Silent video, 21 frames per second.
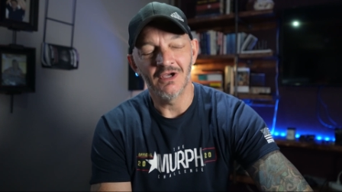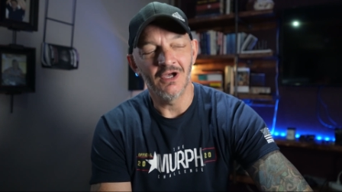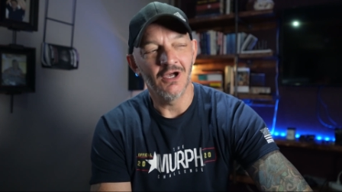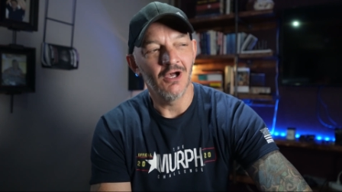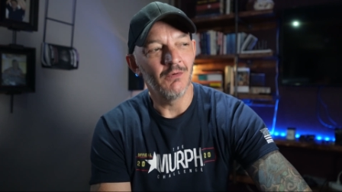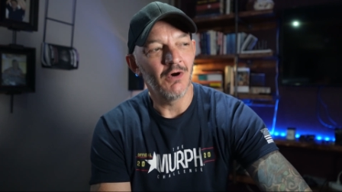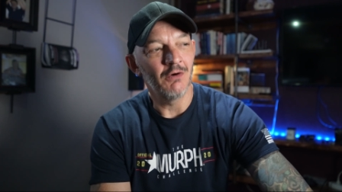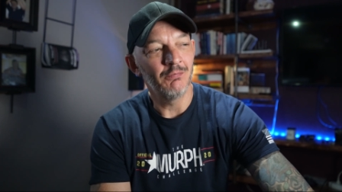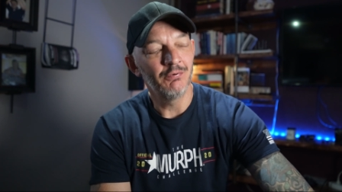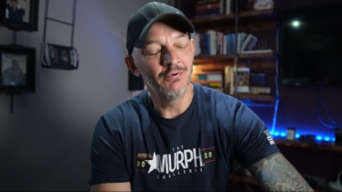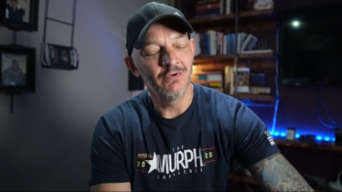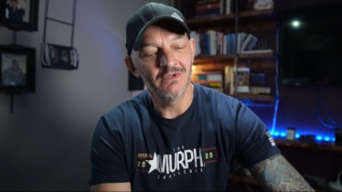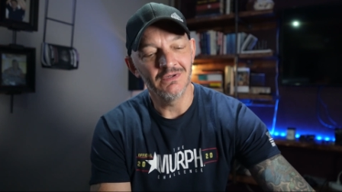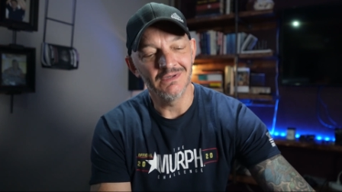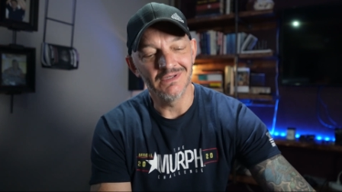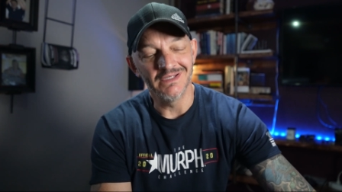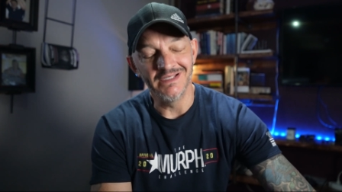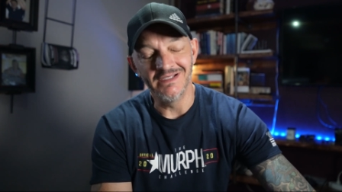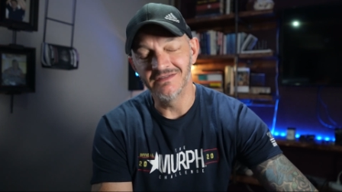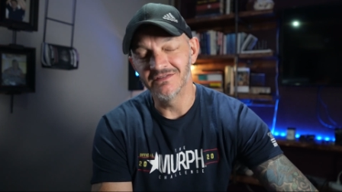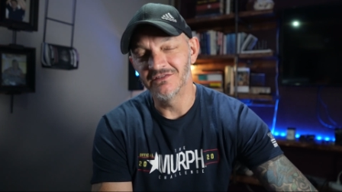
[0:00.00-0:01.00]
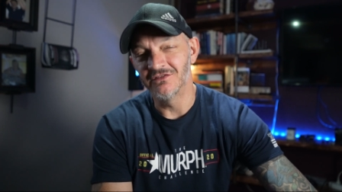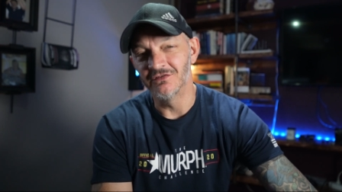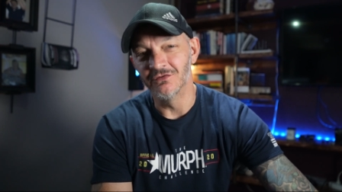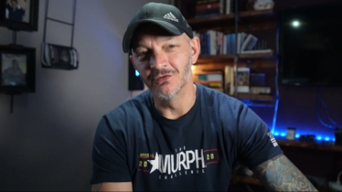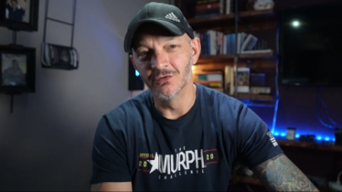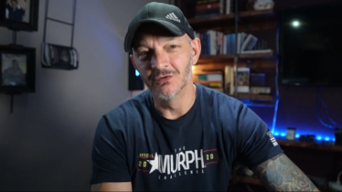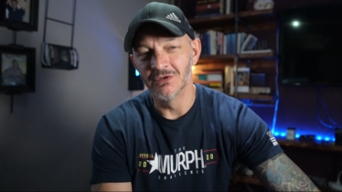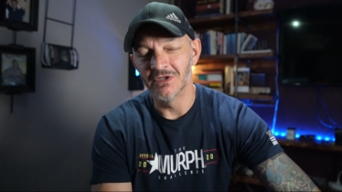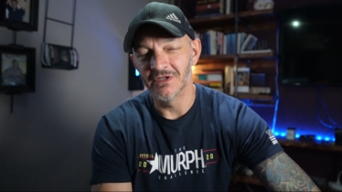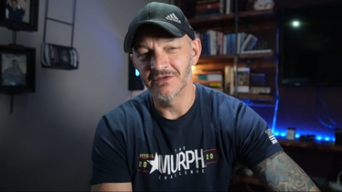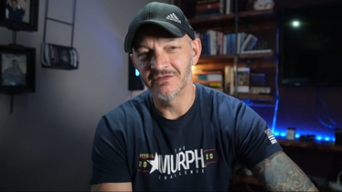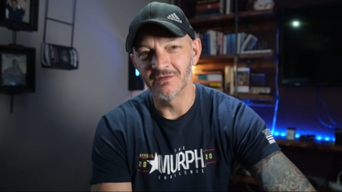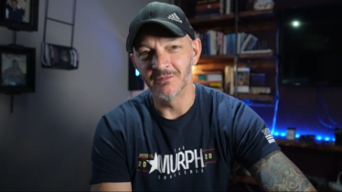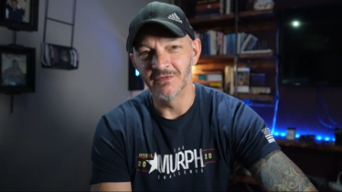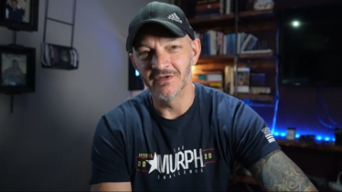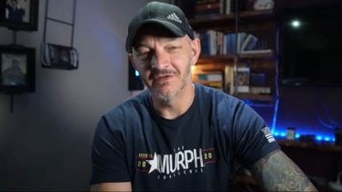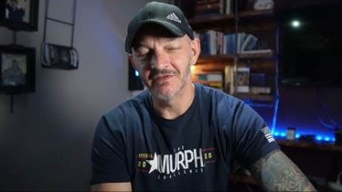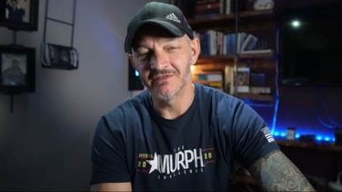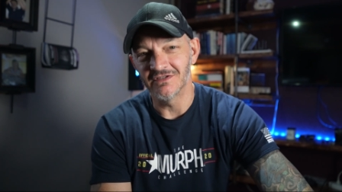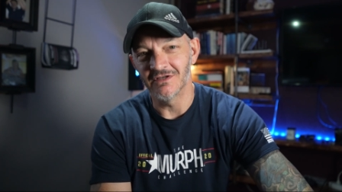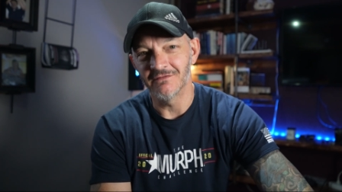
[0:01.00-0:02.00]
Um, I'll put links to some
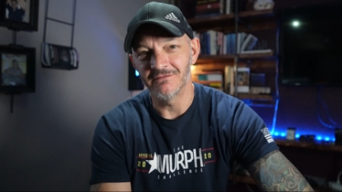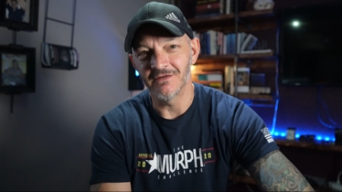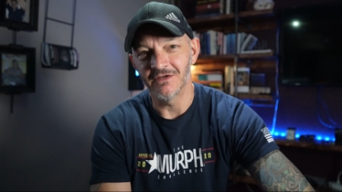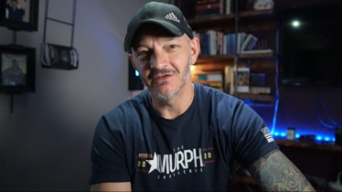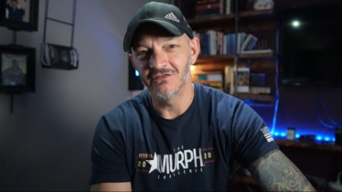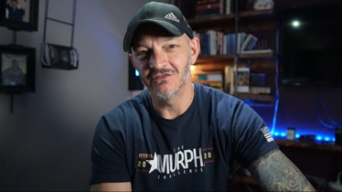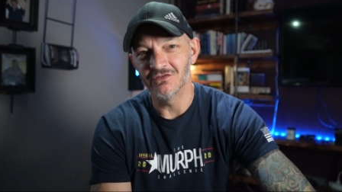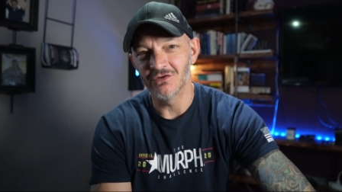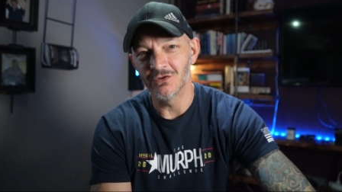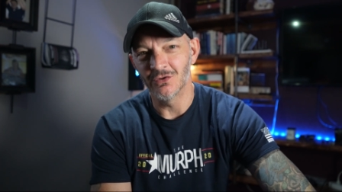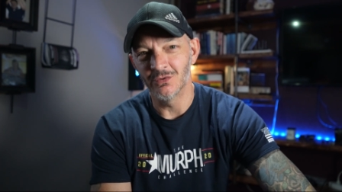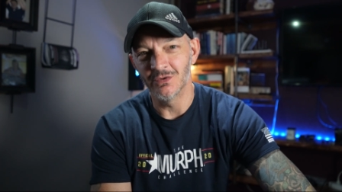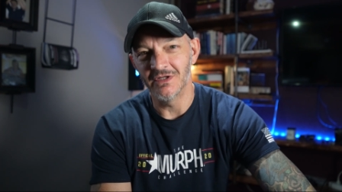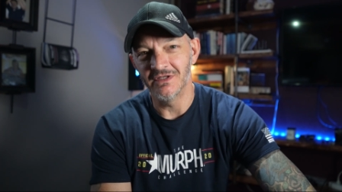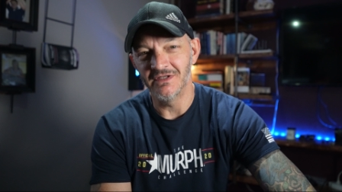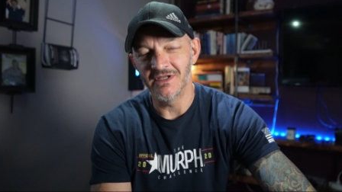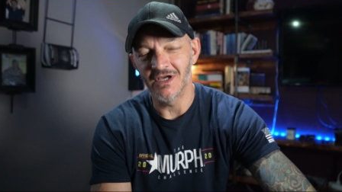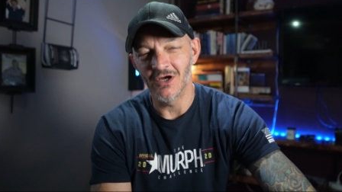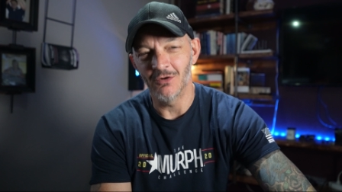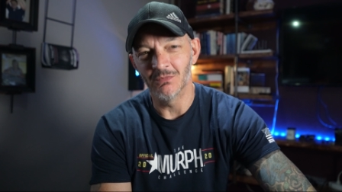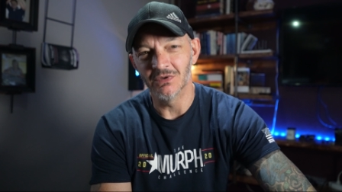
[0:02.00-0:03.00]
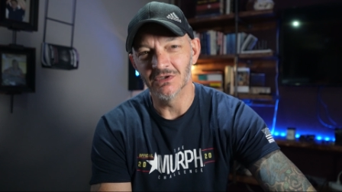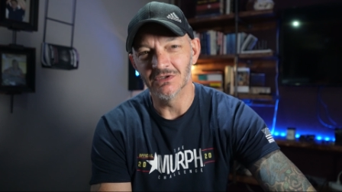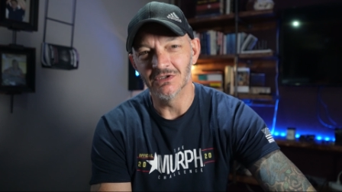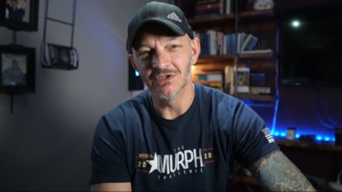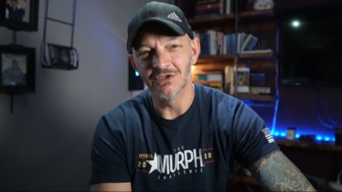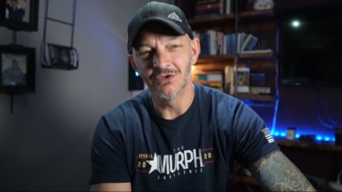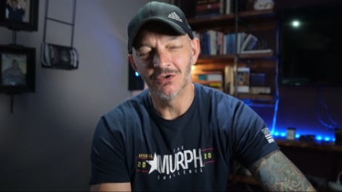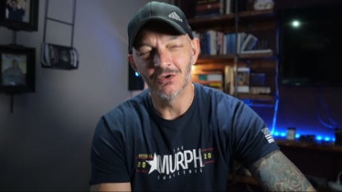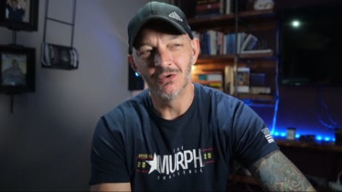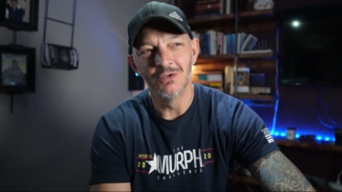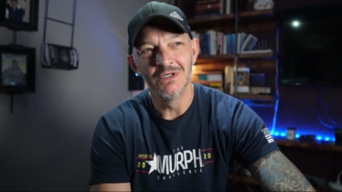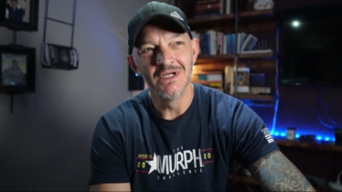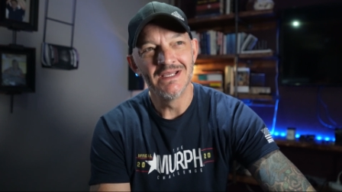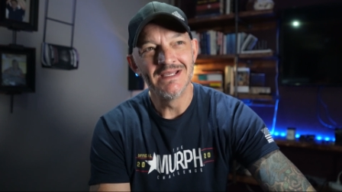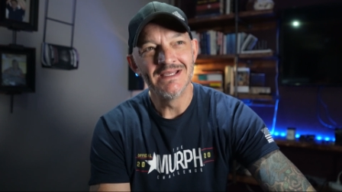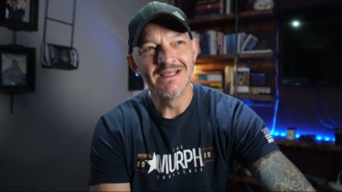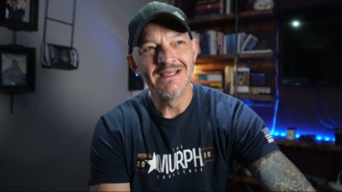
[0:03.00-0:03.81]
of the stuff I showed down below.